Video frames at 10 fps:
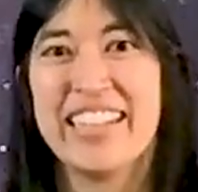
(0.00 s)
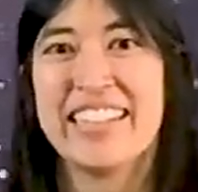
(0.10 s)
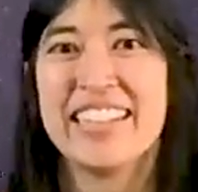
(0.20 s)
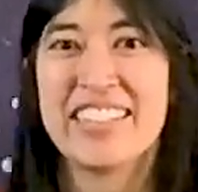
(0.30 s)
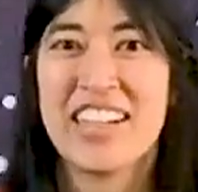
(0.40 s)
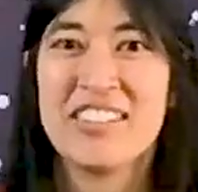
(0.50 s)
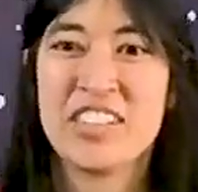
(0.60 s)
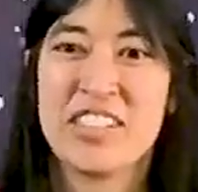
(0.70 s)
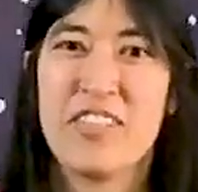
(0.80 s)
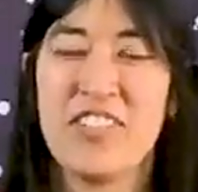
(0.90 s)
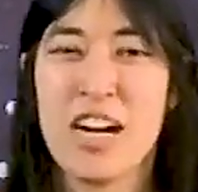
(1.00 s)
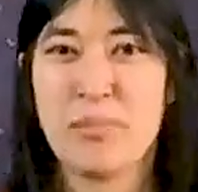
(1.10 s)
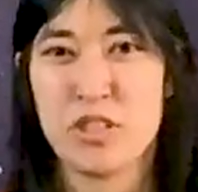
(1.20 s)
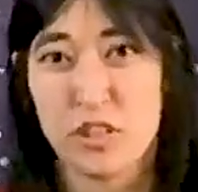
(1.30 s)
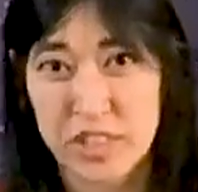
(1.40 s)
is going to the
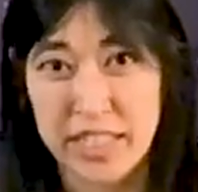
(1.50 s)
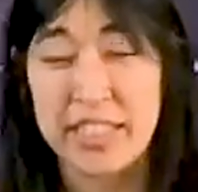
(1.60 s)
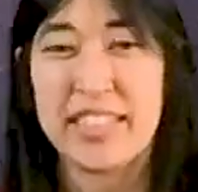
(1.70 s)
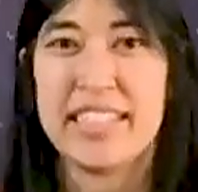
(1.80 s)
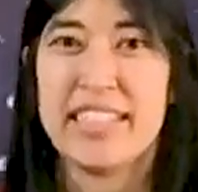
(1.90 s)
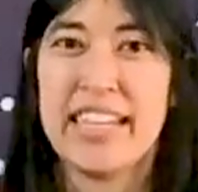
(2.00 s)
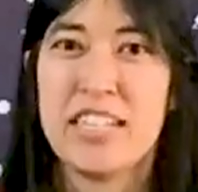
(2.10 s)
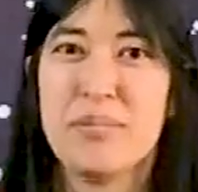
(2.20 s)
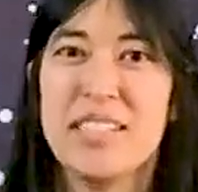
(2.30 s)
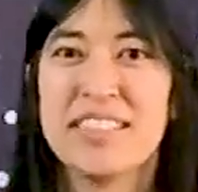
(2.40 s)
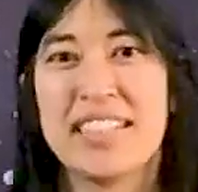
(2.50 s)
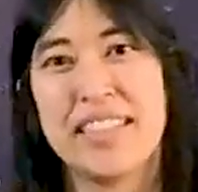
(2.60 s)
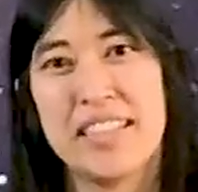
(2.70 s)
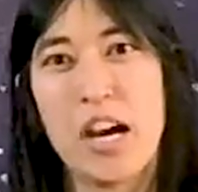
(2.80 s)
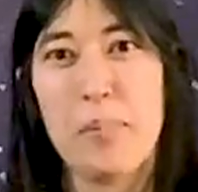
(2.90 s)
farm, so you see the animals
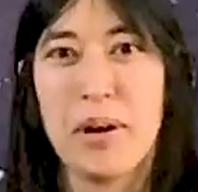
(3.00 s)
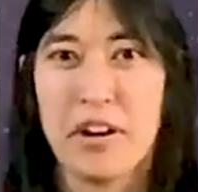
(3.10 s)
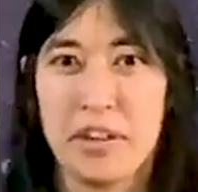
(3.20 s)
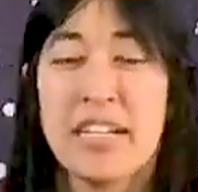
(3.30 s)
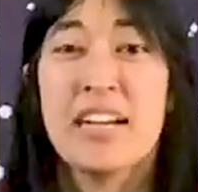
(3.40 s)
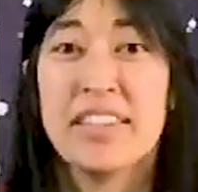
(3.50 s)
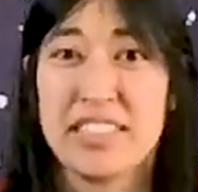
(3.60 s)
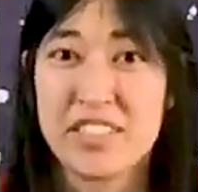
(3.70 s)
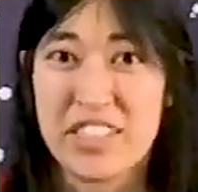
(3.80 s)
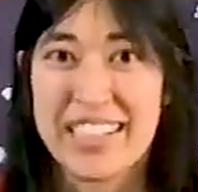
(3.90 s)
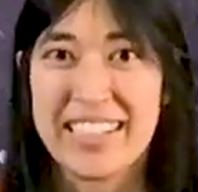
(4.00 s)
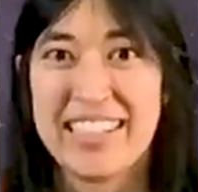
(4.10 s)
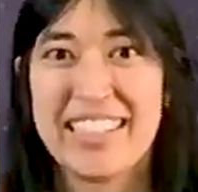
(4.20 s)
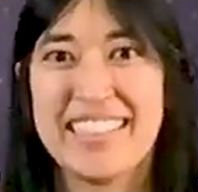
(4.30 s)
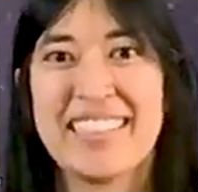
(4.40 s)
in the barn. This
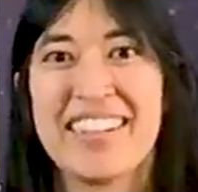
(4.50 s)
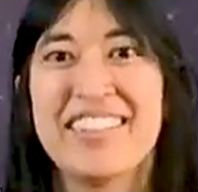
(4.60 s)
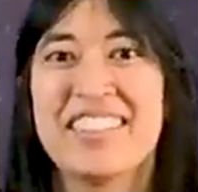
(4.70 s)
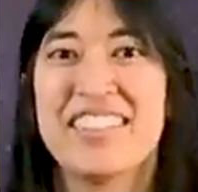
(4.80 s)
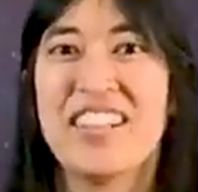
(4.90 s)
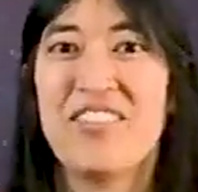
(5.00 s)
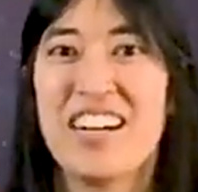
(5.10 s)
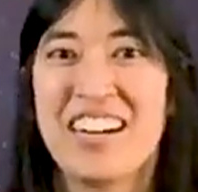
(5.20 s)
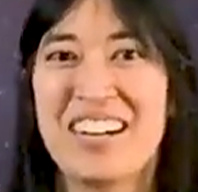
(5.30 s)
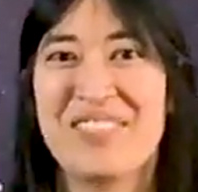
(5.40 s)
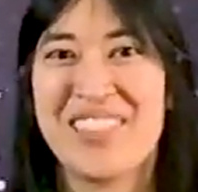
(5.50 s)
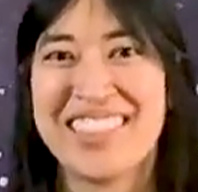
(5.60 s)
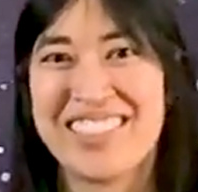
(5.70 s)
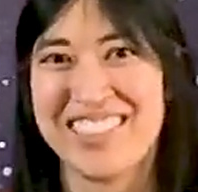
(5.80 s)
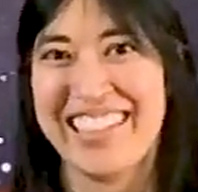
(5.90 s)
train is going to the farm,
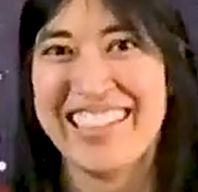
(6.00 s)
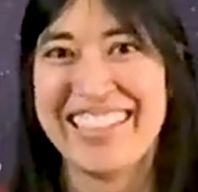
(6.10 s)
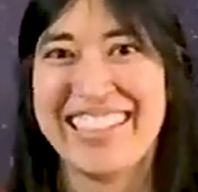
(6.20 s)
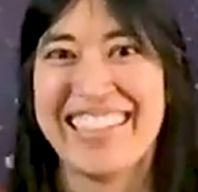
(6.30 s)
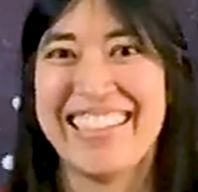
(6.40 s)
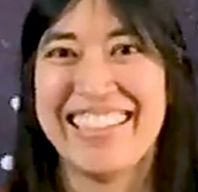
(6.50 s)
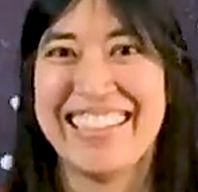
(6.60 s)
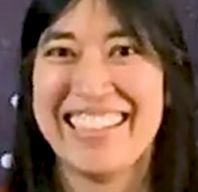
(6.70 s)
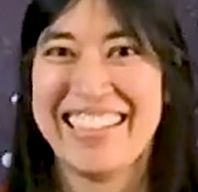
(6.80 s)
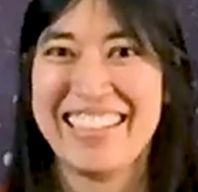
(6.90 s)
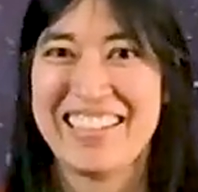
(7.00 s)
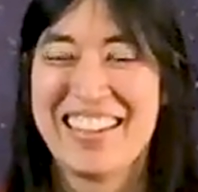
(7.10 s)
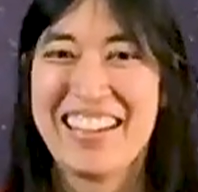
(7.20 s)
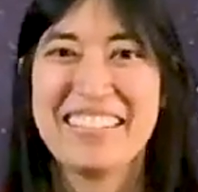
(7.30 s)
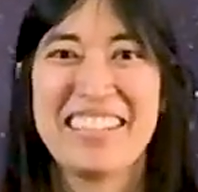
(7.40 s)
this train.
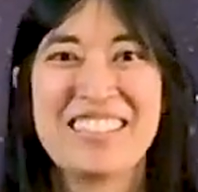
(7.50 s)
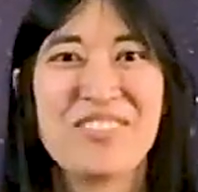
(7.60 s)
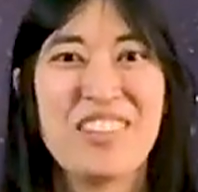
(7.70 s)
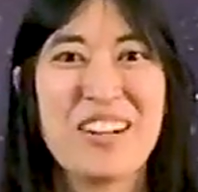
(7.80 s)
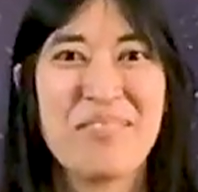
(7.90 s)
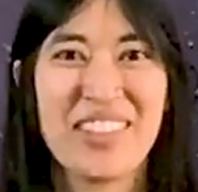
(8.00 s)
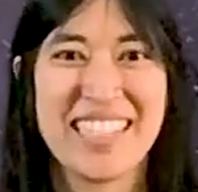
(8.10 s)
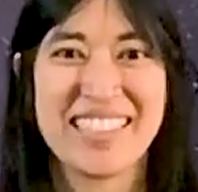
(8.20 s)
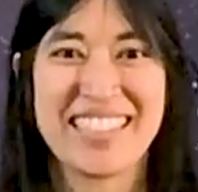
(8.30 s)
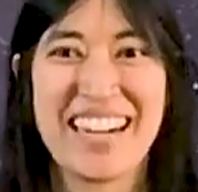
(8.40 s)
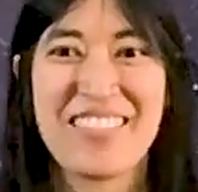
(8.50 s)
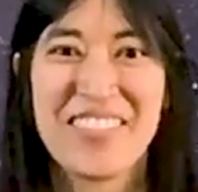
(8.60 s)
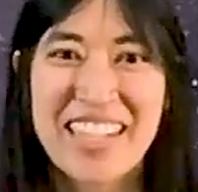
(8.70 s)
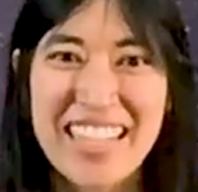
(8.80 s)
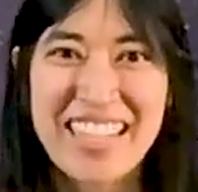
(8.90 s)
There's one place that I
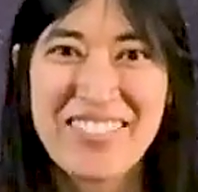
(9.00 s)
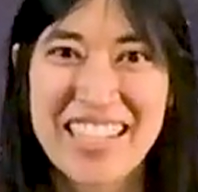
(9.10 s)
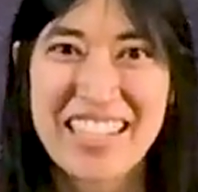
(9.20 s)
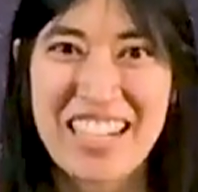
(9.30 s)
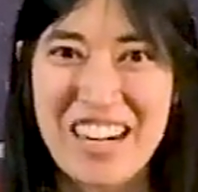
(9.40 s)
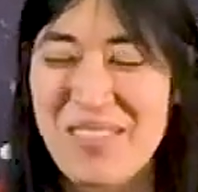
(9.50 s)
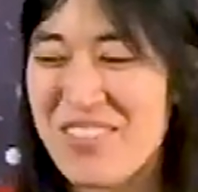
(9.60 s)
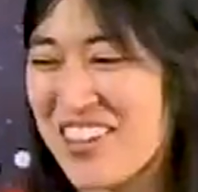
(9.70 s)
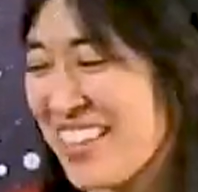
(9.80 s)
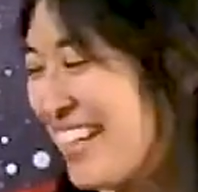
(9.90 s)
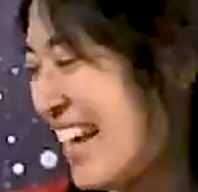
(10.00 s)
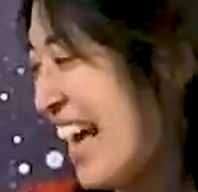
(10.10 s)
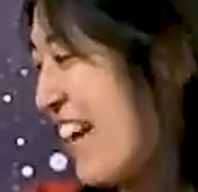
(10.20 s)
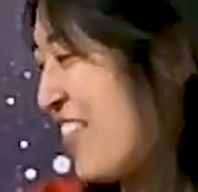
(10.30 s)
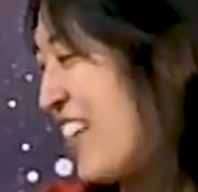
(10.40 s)
really want to go more than
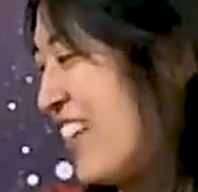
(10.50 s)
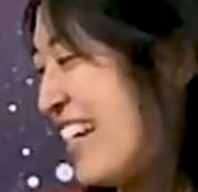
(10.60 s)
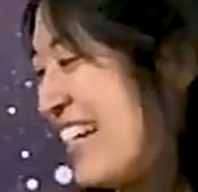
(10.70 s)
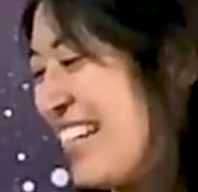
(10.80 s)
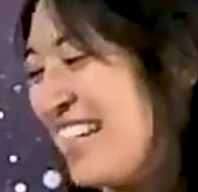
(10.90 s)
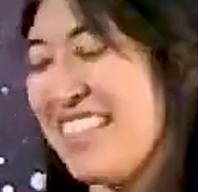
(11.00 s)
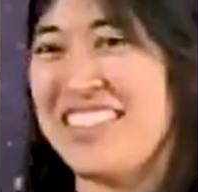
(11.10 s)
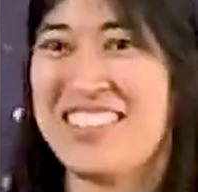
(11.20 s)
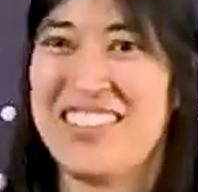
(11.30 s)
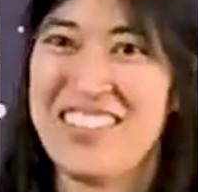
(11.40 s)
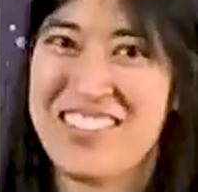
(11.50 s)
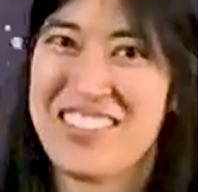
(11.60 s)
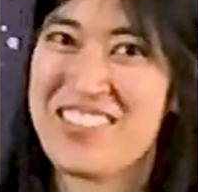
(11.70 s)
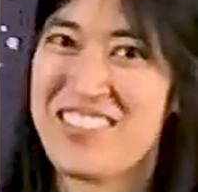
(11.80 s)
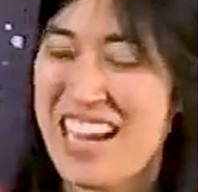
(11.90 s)
ever, and it is to
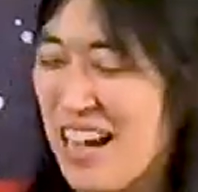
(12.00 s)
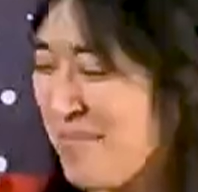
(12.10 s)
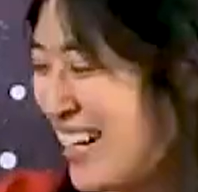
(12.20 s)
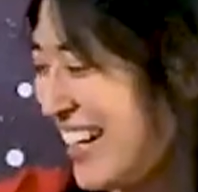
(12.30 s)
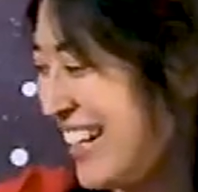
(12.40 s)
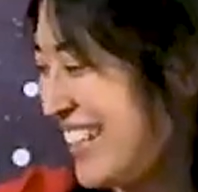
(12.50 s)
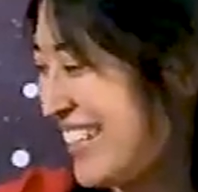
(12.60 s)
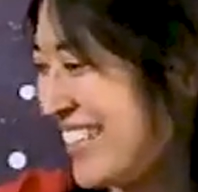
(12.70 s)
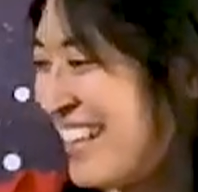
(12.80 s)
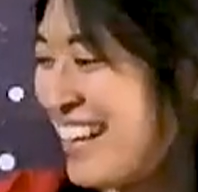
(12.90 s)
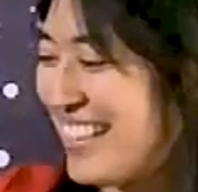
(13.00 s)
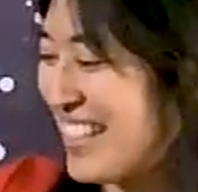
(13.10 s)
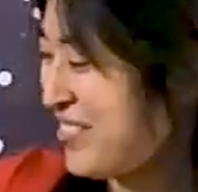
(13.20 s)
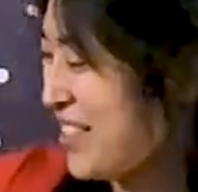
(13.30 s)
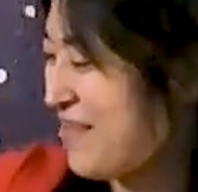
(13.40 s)
Grandma's.
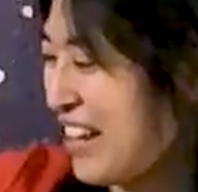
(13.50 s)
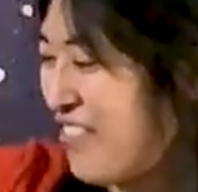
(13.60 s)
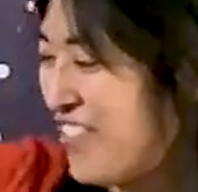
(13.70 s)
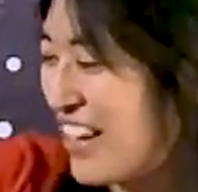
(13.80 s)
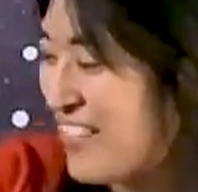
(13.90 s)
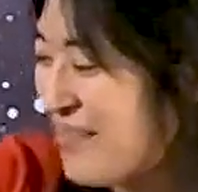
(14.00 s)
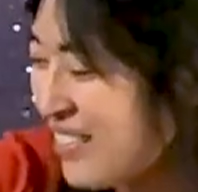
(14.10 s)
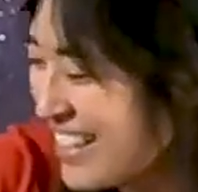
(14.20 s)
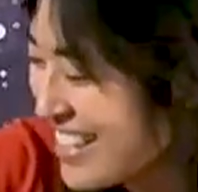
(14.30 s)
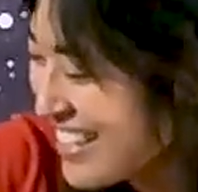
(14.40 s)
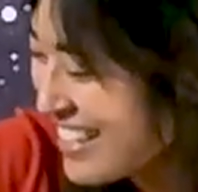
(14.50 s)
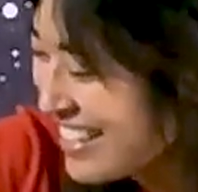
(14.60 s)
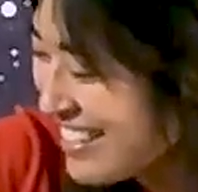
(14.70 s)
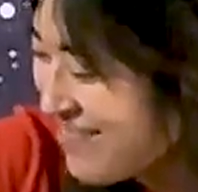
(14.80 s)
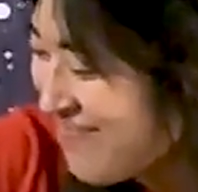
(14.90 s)
That's one of my favorite places.